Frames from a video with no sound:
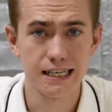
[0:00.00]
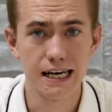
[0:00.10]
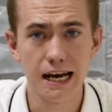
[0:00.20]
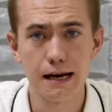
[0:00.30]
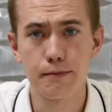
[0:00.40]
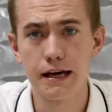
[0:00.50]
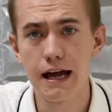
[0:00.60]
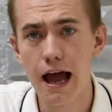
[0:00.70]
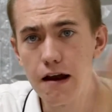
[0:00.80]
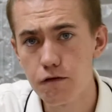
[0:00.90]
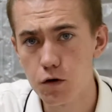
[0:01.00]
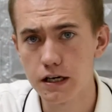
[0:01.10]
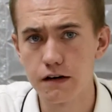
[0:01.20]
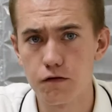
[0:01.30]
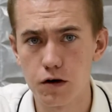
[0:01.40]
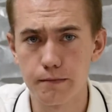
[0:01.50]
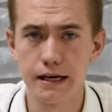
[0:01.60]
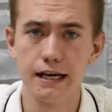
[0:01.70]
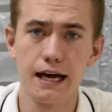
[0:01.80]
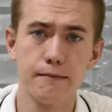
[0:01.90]
1080p and
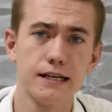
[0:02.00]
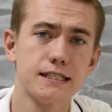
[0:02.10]
1440p gaming,